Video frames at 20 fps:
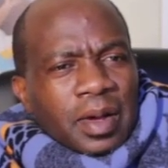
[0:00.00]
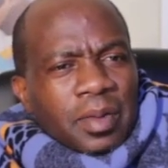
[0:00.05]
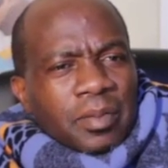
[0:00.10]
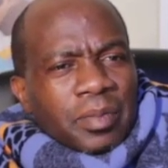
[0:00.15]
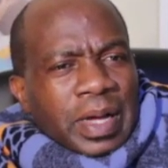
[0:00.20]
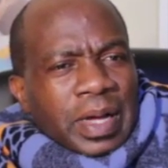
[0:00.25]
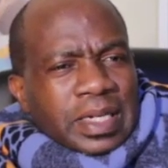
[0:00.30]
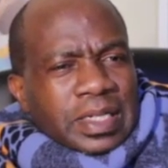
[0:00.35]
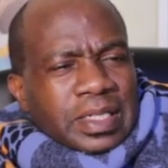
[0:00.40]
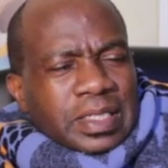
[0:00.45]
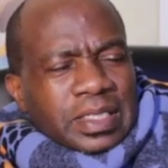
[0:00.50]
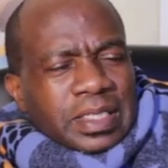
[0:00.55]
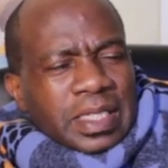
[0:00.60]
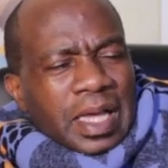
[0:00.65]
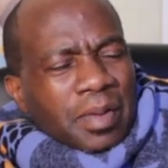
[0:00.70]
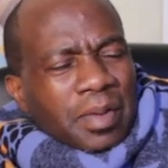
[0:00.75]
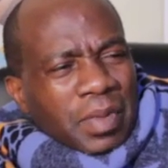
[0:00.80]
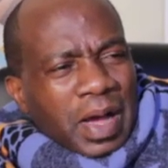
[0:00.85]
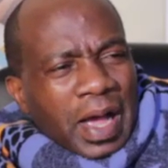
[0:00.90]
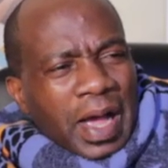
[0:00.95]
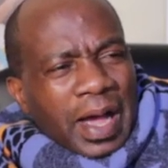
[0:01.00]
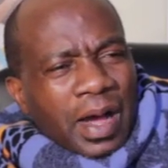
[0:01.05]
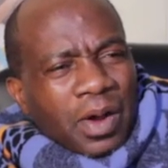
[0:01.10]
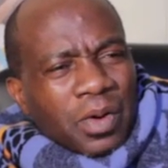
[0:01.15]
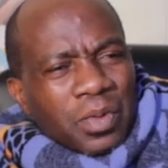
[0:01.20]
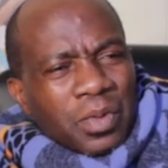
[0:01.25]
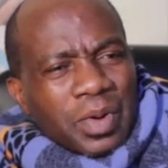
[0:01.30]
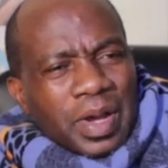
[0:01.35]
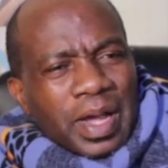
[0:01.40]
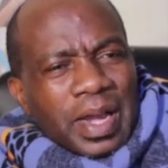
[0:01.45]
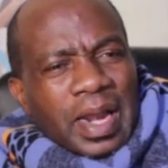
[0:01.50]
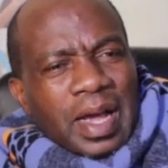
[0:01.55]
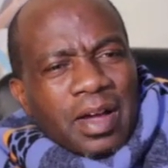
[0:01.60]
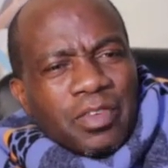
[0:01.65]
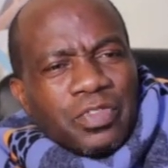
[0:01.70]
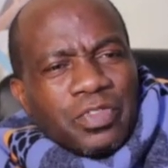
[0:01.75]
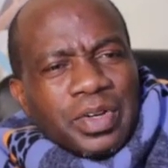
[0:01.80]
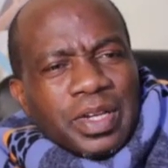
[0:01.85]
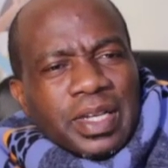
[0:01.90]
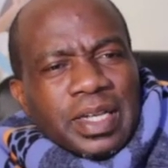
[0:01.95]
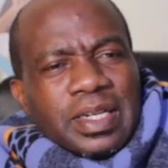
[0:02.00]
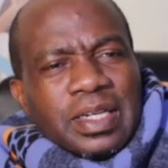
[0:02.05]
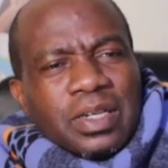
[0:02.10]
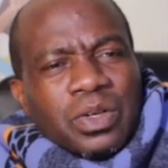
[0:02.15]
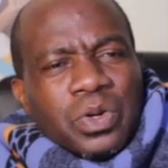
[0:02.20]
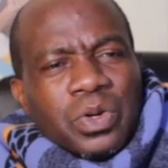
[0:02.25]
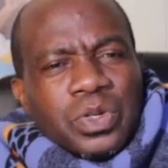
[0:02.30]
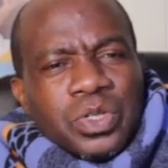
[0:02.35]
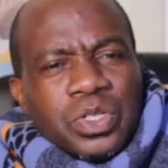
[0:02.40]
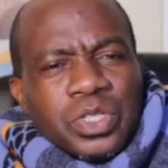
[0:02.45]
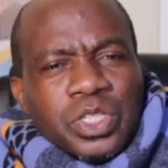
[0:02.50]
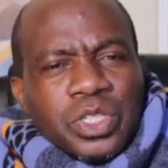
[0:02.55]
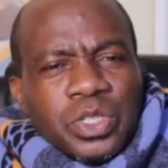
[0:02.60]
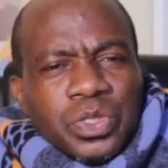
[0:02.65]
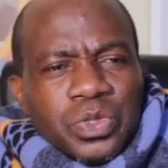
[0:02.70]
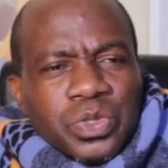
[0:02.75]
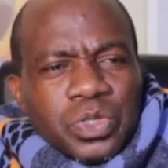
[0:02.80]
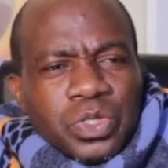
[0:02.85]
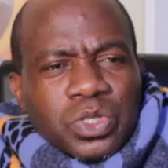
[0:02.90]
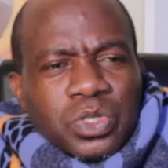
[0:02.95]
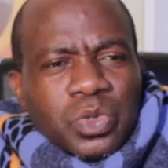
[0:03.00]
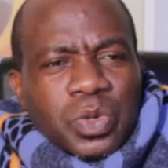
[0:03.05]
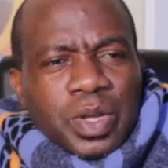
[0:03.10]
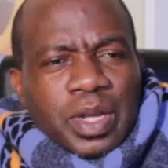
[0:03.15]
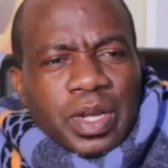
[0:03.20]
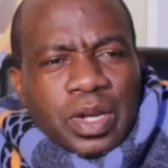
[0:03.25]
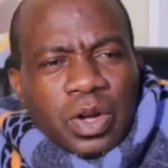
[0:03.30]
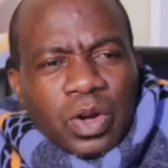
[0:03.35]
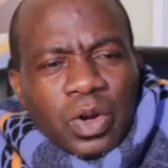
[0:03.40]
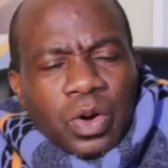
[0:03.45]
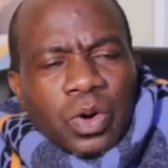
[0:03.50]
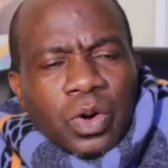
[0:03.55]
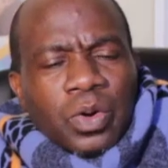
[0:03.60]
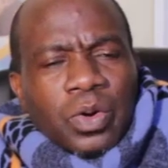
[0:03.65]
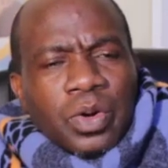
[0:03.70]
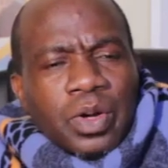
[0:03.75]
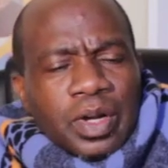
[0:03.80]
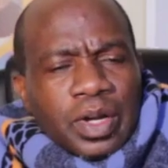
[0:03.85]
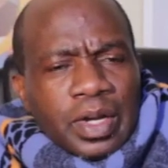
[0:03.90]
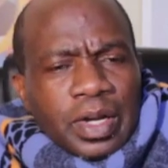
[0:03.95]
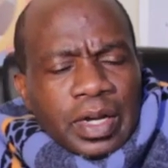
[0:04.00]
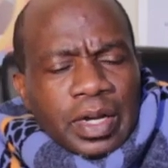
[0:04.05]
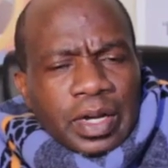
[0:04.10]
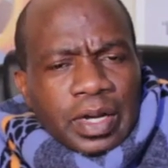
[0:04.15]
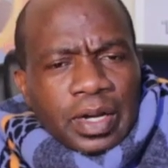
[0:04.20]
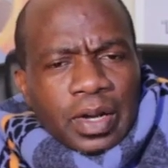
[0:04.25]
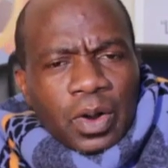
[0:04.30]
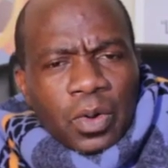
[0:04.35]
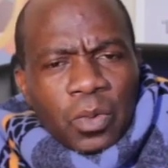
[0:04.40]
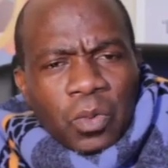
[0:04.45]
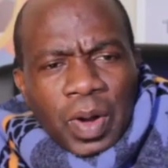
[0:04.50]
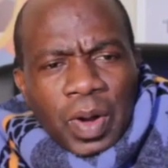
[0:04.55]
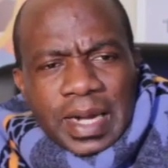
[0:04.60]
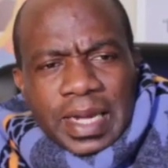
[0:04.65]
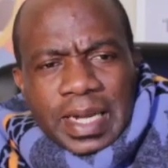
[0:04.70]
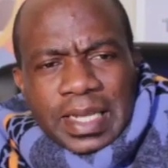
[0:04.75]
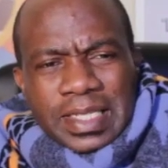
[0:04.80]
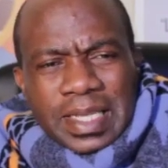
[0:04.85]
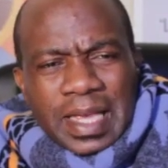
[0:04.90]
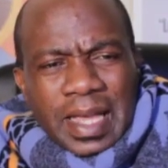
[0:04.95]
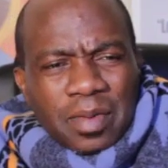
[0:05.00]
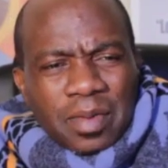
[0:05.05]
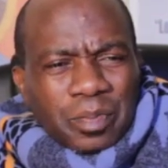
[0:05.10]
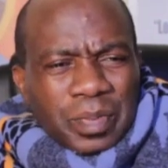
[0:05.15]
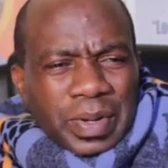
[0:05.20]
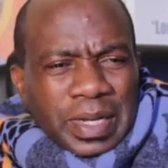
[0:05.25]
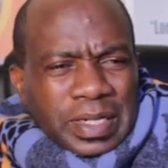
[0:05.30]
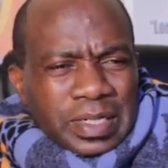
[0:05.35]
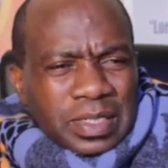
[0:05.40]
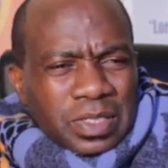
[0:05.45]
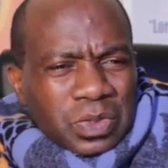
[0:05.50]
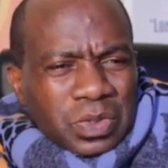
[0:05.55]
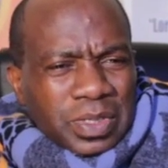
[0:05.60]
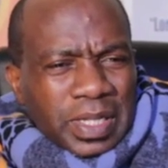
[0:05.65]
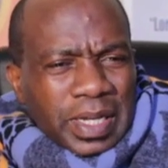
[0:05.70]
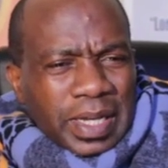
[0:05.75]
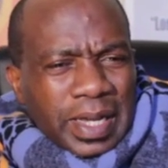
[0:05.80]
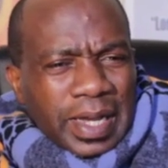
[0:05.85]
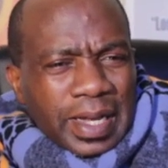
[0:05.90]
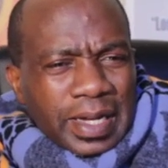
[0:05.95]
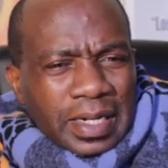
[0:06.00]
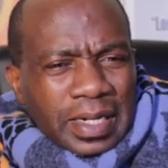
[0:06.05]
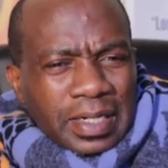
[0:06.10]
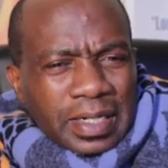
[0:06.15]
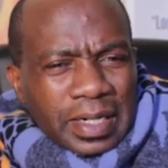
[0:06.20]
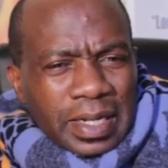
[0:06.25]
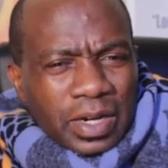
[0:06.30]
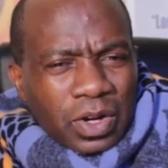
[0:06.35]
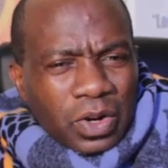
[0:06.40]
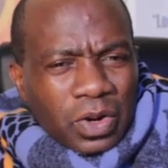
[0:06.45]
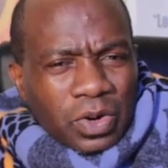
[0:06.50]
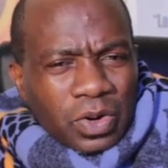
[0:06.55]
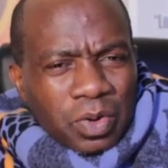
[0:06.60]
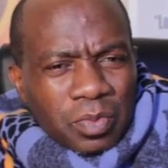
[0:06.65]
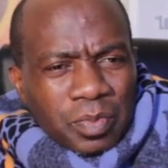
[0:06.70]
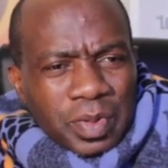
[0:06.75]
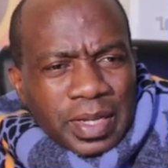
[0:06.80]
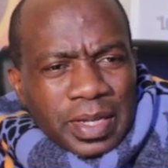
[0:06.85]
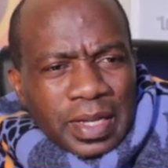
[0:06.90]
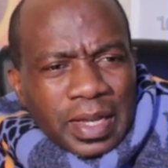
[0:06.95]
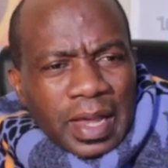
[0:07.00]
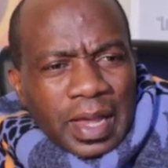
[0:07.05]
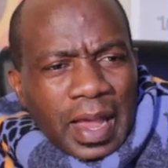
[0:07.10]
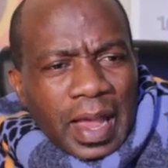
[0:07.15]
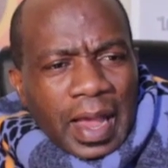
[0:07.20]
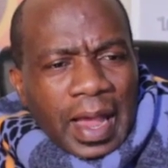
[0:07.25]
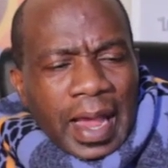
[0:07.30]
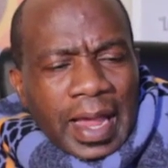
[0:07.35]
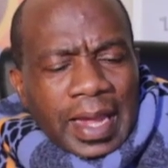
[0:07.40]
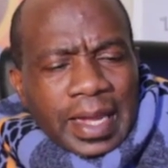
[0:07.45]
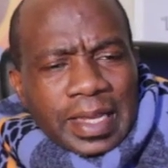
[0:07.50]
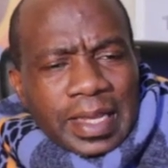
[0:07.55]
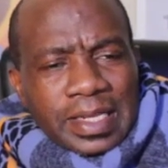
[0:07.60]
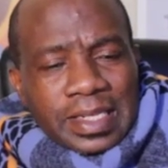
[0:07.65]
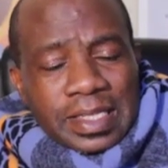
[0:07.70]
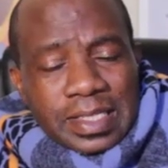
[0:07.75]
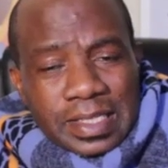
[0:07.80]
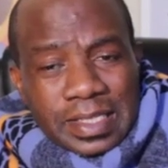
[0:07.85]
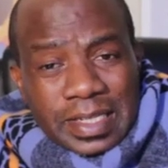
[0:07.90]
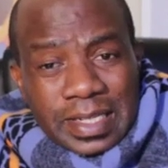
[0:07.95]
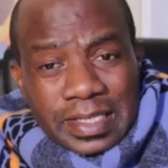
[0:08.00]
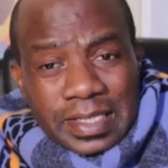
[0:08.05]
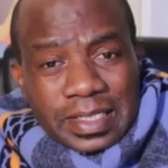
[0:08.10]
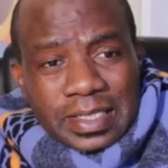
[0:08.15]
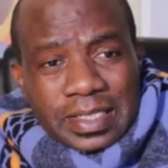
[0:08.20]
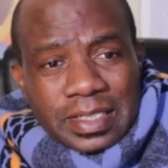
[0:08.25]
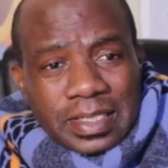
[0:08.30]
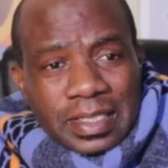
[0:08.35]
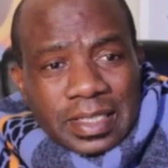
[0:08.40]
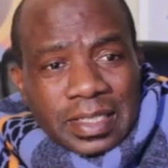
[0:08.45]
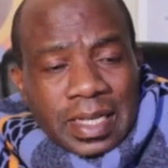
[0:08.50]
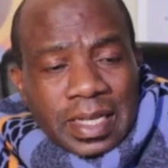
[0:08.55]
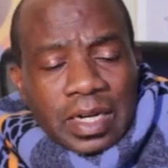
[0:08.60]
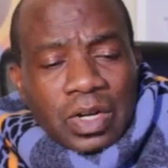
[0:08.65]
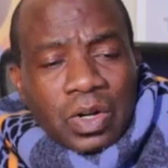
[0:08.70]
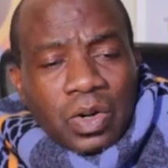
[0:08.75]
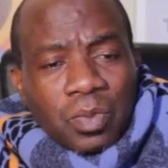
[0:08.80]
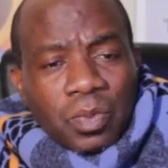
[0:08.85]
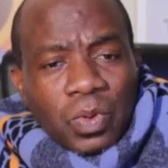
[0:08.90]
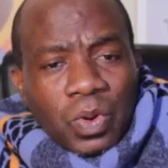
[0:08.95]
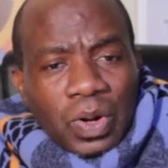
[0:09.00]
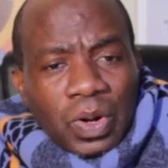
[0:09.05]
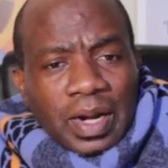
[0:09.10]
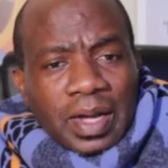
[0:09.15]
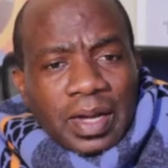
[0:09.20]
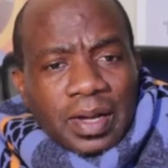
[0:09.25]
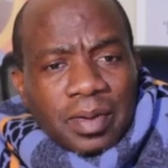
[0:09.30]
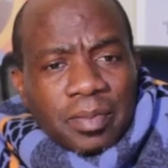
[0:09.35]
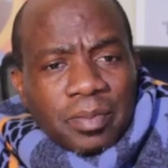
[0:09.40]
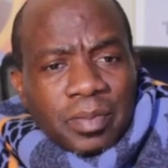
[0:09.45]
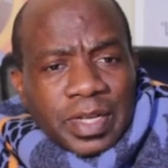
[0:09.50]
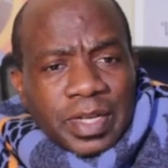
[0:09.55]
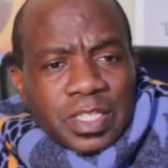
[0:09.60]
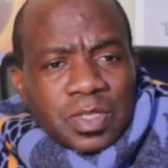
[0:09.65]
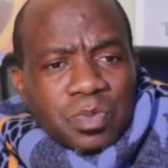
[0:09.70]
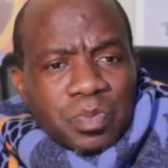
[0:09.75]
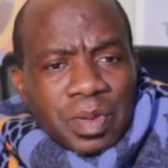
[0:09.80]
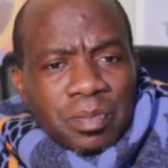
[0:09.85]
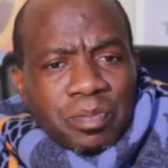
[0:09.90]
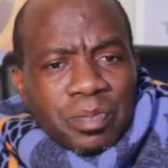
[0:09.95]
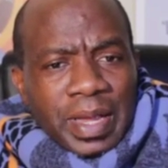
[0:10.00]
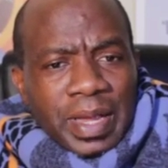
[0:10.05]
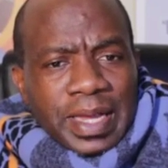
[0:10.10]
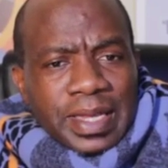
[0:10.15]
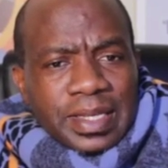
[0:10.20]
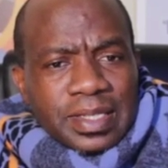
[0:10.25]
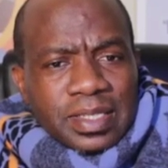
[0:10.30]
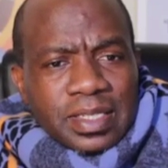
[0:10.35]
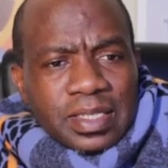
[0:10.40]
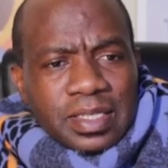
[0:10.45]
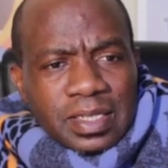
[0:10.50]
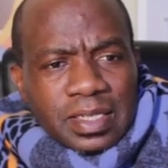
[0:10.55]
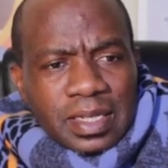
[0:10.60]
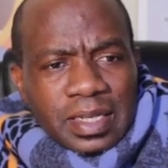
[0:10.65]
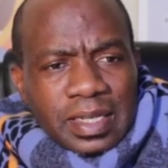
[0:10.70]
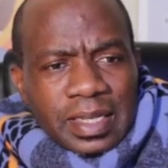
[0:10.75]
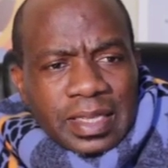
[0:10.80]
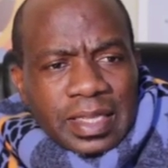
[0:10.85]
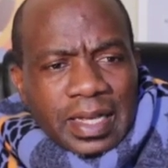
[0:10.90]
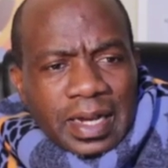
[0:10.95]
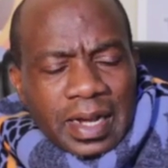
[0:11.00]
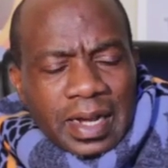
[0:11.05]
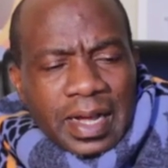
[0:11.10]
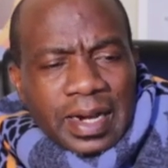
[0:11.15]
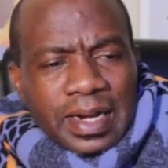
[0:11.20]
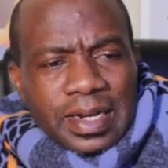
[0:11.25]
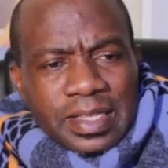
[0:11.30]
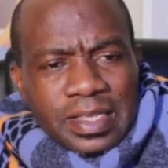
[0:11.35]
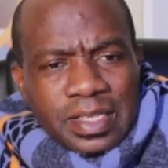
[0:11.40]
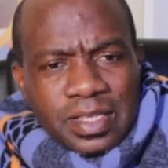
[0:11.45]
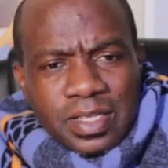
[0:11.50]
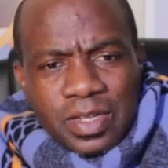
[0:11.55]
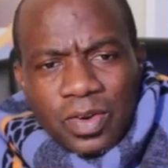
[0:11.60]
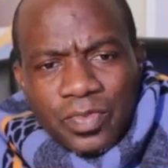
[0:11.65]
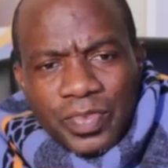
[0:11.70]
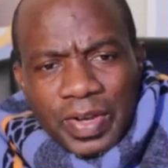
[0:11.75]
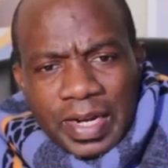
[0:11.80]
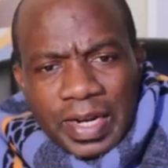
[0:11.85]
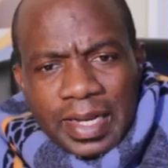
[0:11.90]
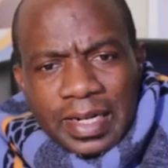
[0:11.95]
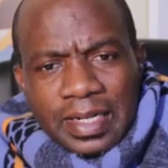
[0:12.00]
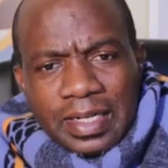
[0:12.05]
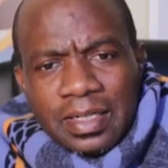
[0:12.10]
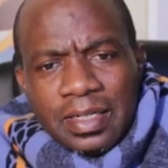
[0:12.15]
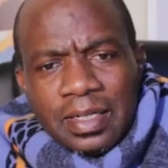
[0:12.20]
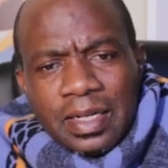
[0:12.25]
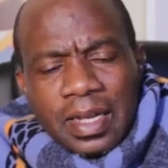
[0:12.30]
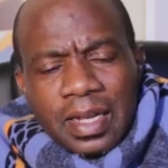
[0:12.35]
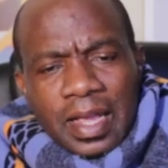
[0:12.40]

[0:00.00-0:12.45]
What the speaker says: but somehow an African continues to ignore what has happened to the cattle economy and insist that Lobola must be based in the currency of a cattle.